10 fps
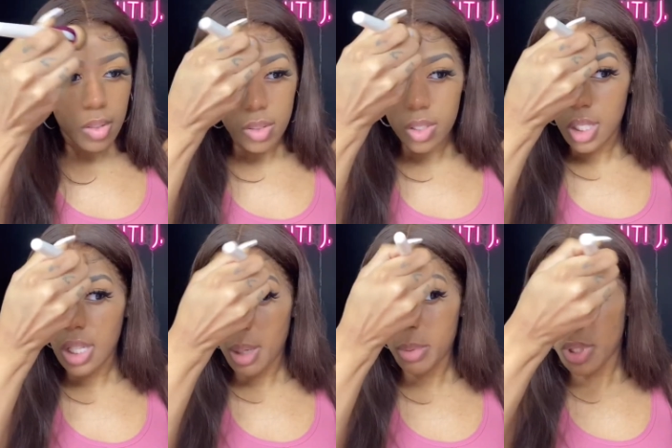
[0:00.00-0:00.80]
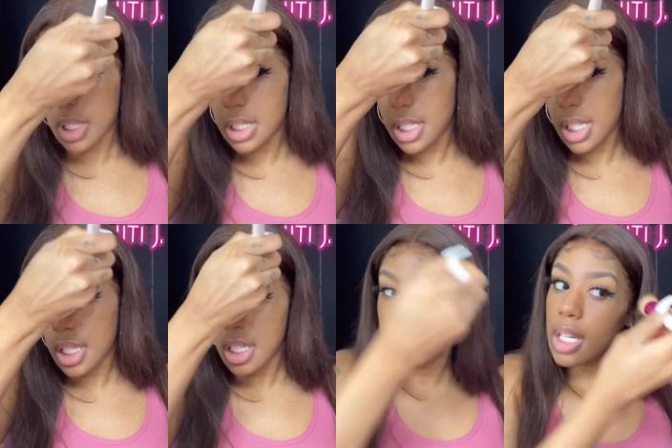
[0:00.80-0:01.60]
celebrity
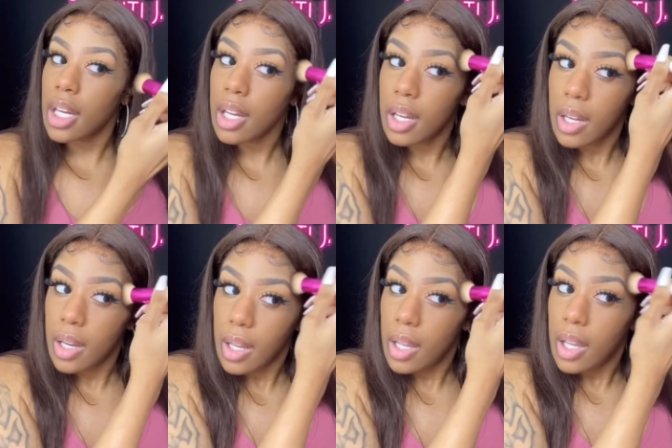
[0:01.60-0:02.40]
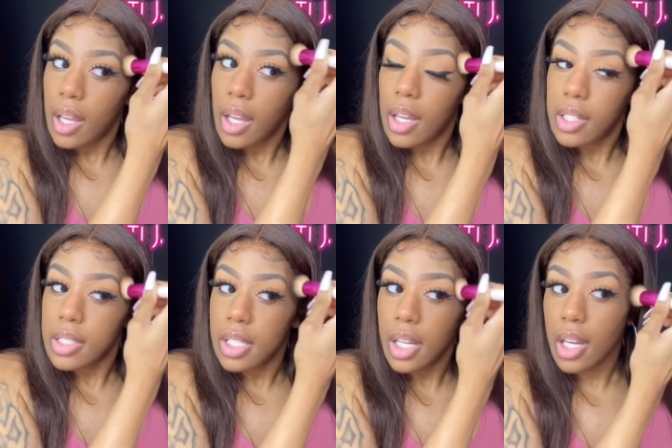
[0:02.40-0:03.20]
tea
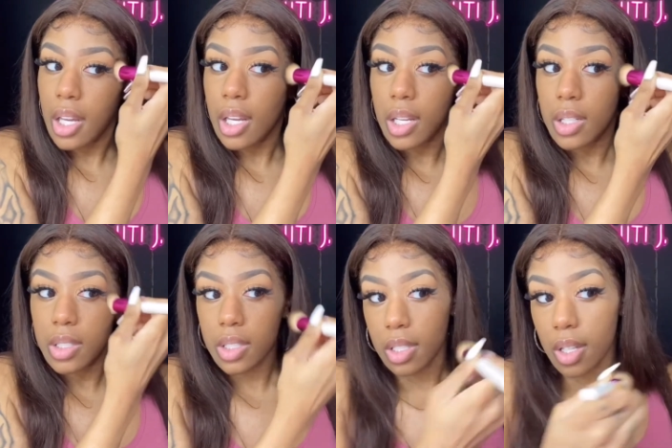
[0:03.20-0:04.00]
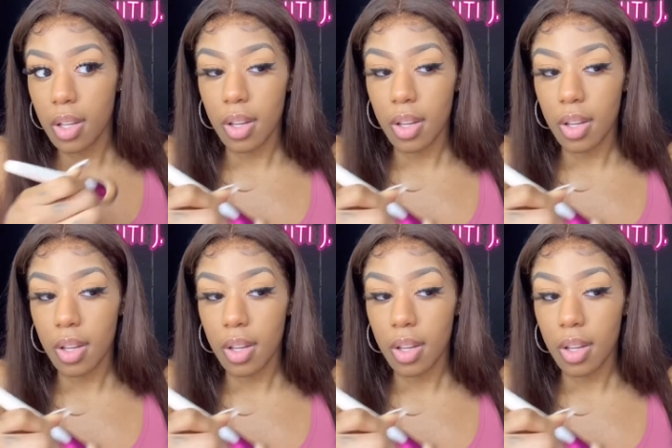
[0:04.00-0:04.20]
and things,